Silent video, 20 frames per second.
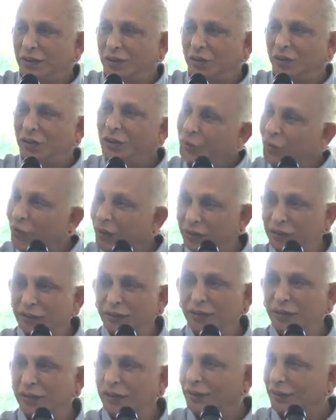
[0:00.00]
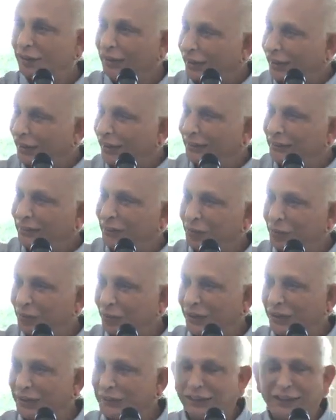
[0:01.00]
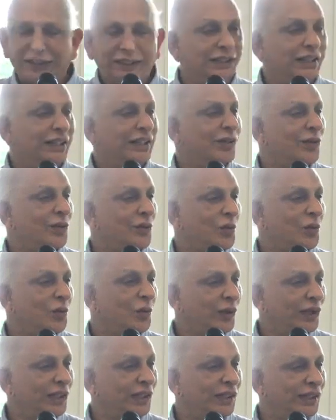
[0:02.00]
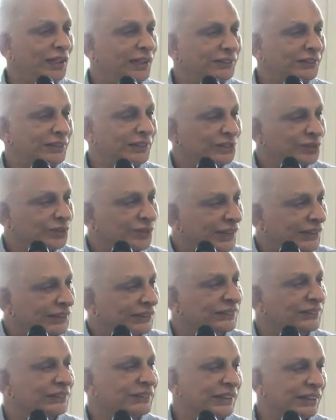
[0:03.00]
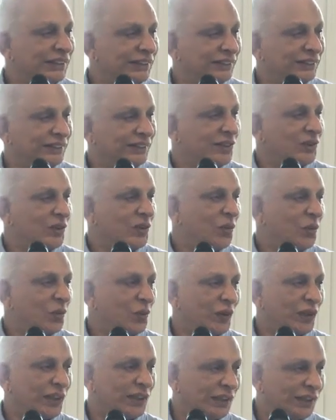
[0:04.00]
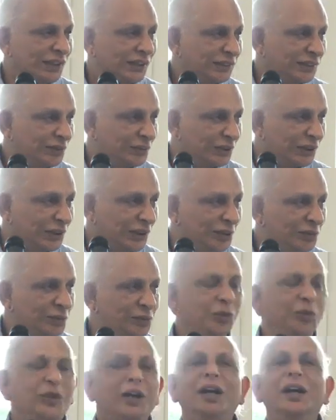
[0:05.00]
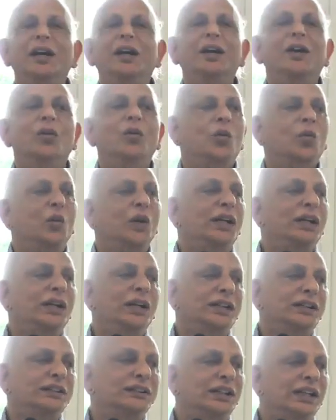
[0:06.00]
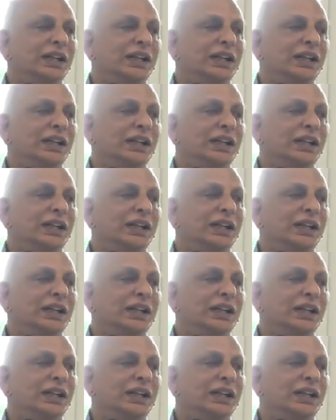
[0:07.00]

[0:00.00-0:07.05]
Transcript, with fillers: only one, at the Muladhara, one at the Swadhisthana, one at the Manipura, one at the